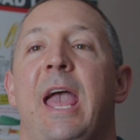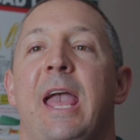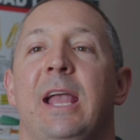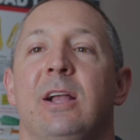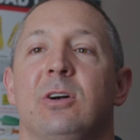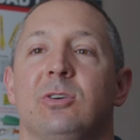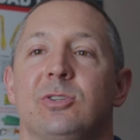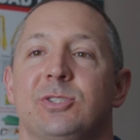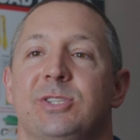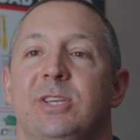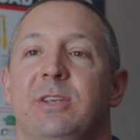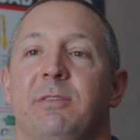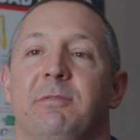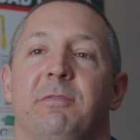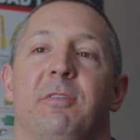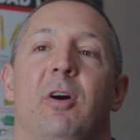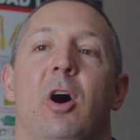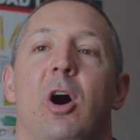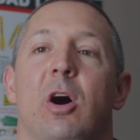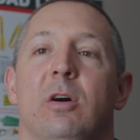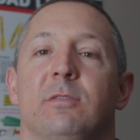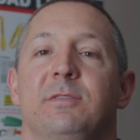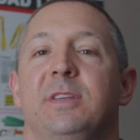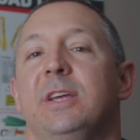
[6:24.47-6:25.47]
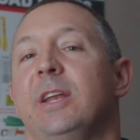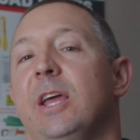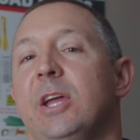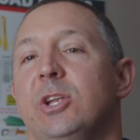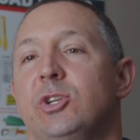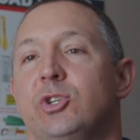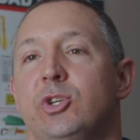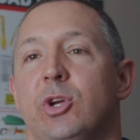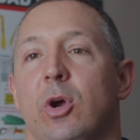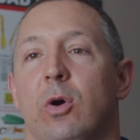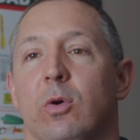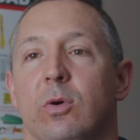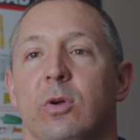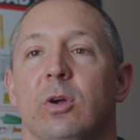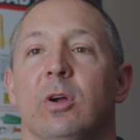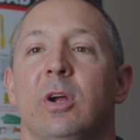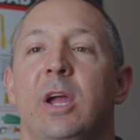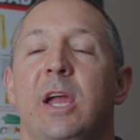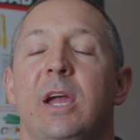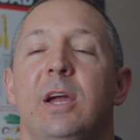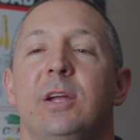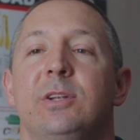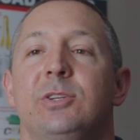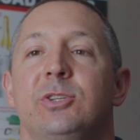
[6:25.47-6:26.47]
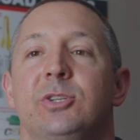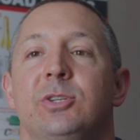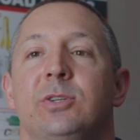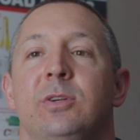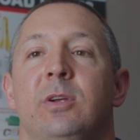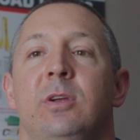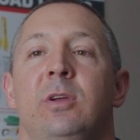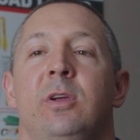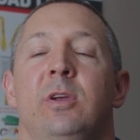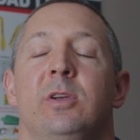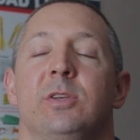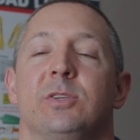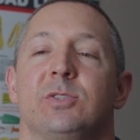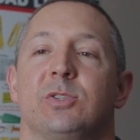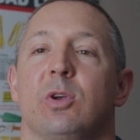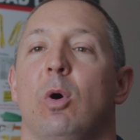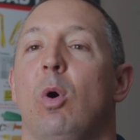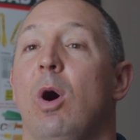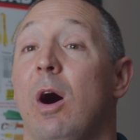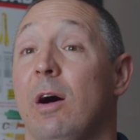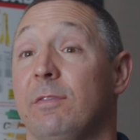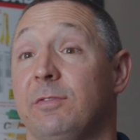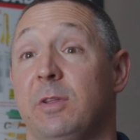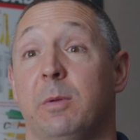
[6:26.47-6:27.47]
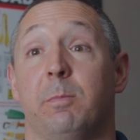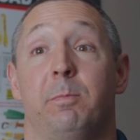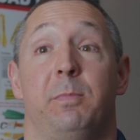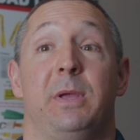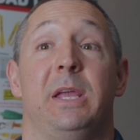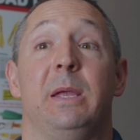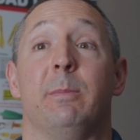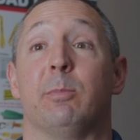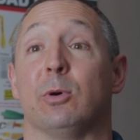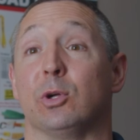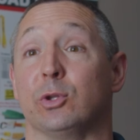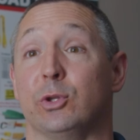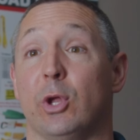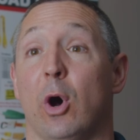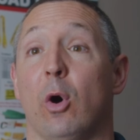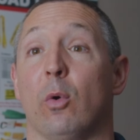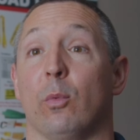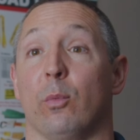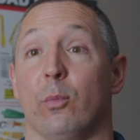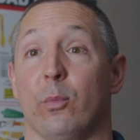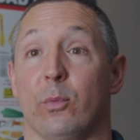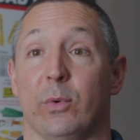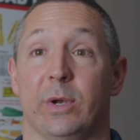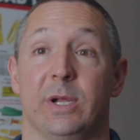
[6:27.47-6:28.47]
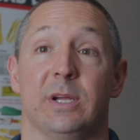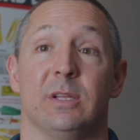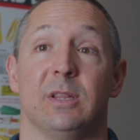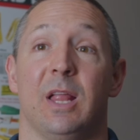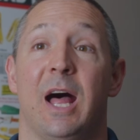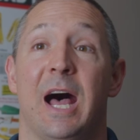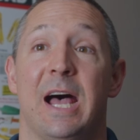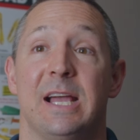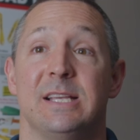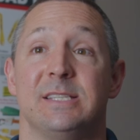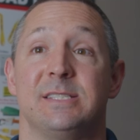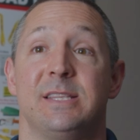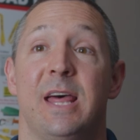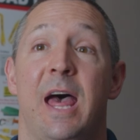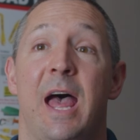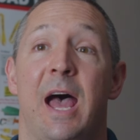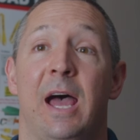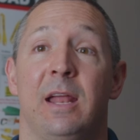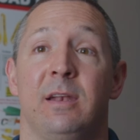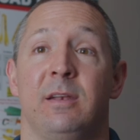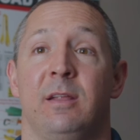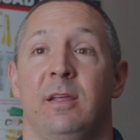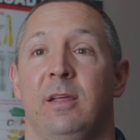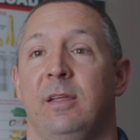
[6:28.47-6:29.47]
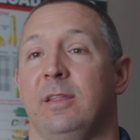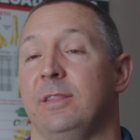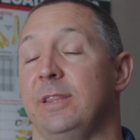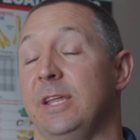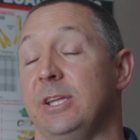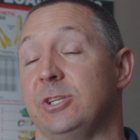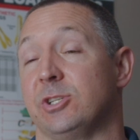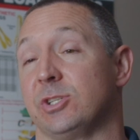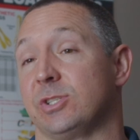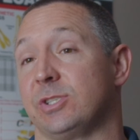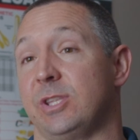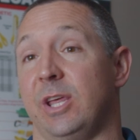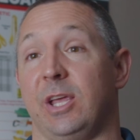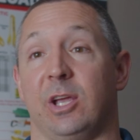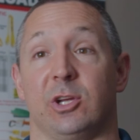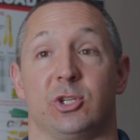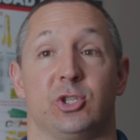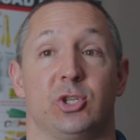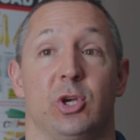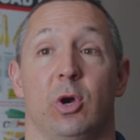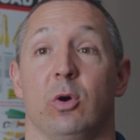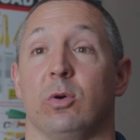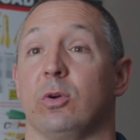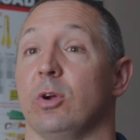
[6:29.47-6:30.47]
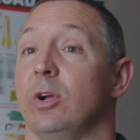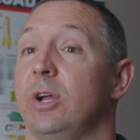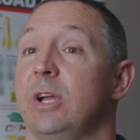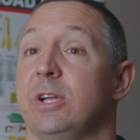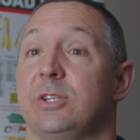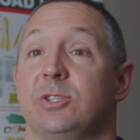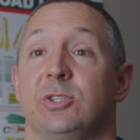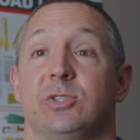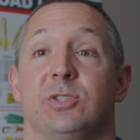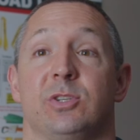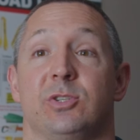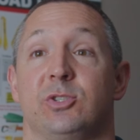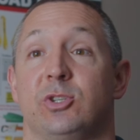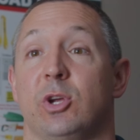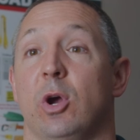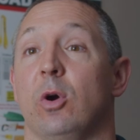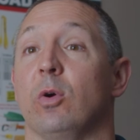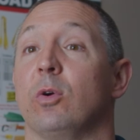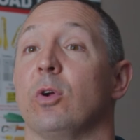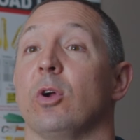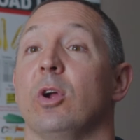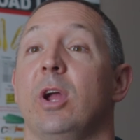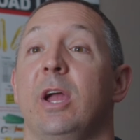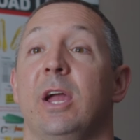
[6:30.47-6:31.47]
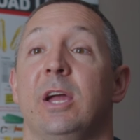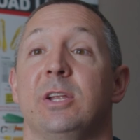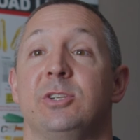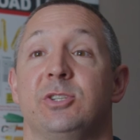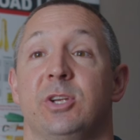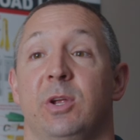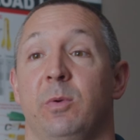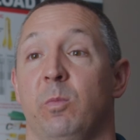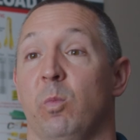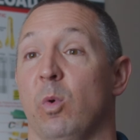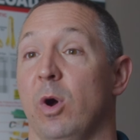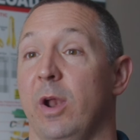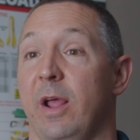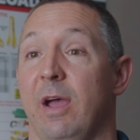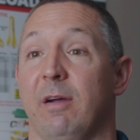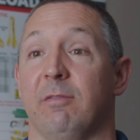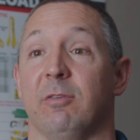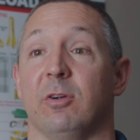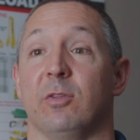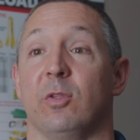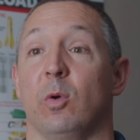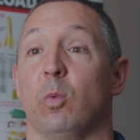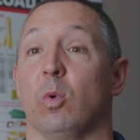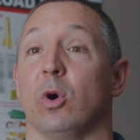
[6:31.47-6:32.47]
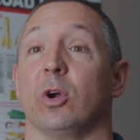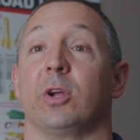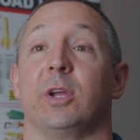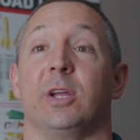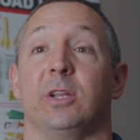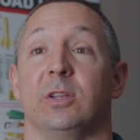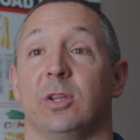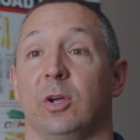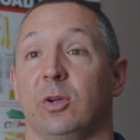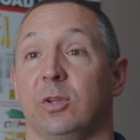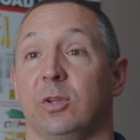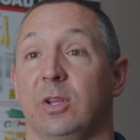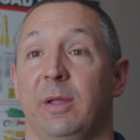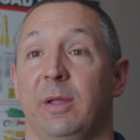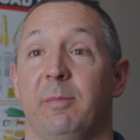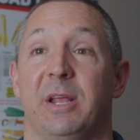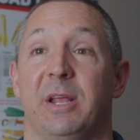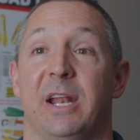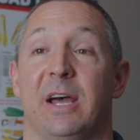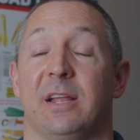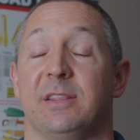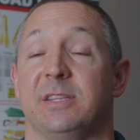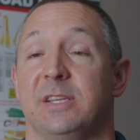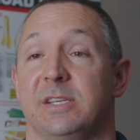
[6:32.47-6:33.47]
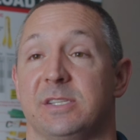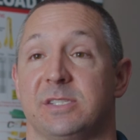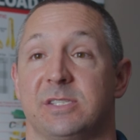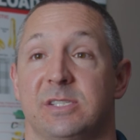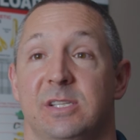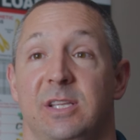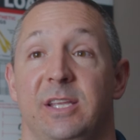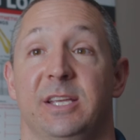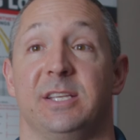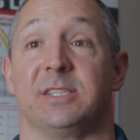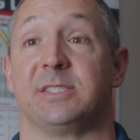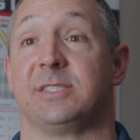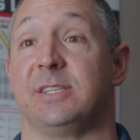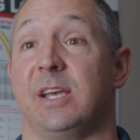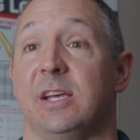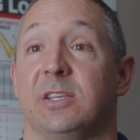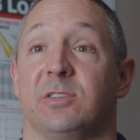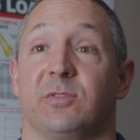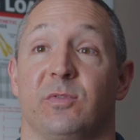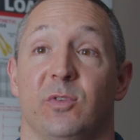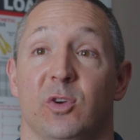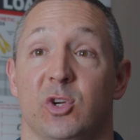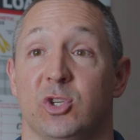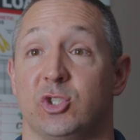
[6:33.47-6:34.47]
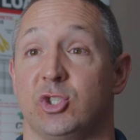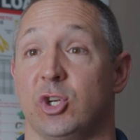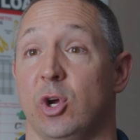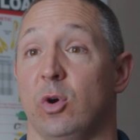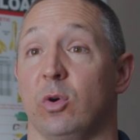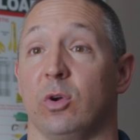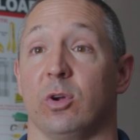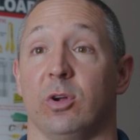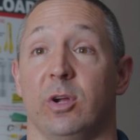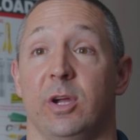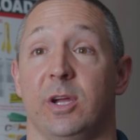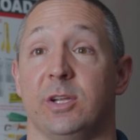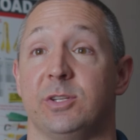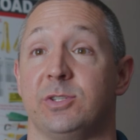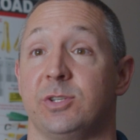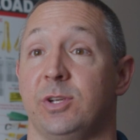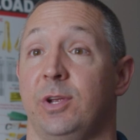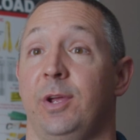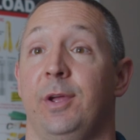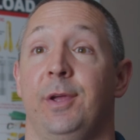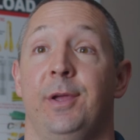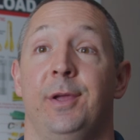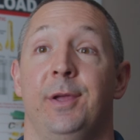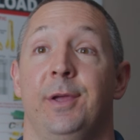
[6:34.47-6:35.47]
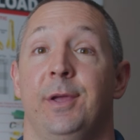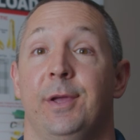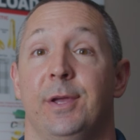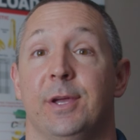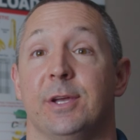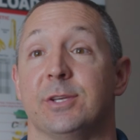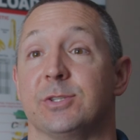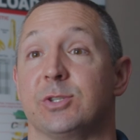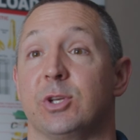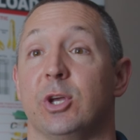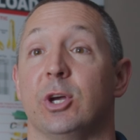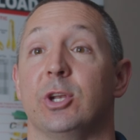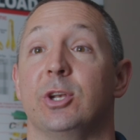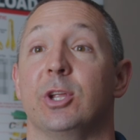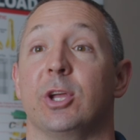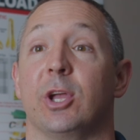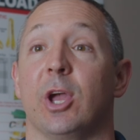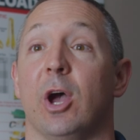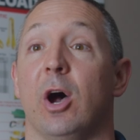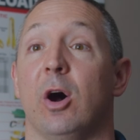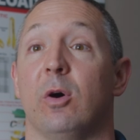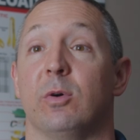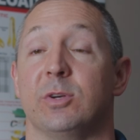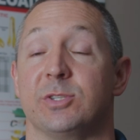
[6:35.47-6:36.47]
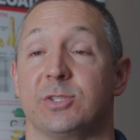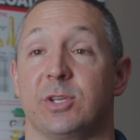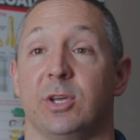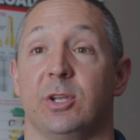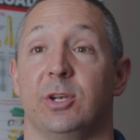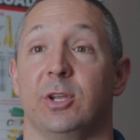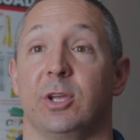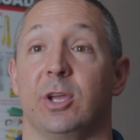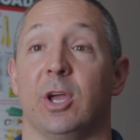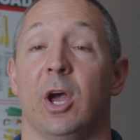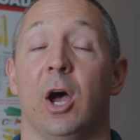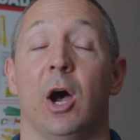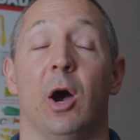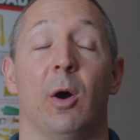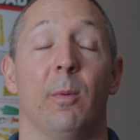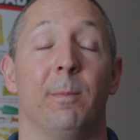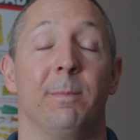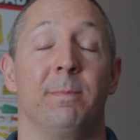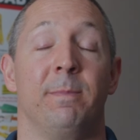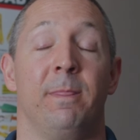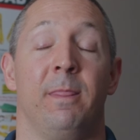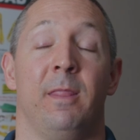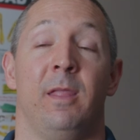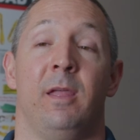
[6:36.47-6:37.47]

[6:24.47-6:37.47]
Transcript: angles involved in a choker hitch. So often people don't realize that. They just think a choker hitch is a choker hitch and whatever the working load limit on this sling says for a choker hitch is good to go, is good to go.